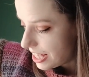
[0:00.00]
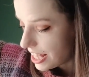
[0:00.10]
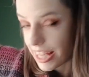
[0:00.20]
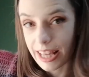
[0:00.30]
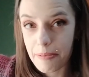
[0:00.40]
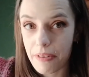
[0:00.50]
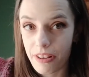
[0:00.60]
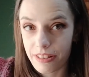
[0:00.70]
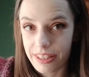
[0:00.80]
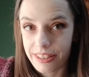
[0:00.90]
and I'm
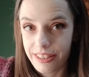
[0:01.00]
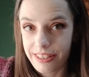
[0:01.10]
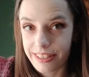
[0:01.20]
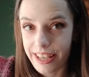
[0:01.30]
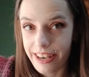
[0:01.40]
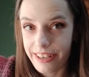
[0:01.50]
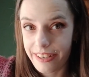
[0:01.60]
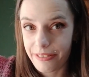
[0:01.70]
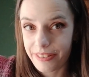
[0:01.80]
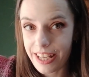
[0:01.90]
honestly scared
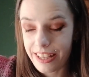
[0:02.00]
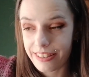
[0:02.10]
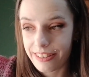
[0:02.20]
of that.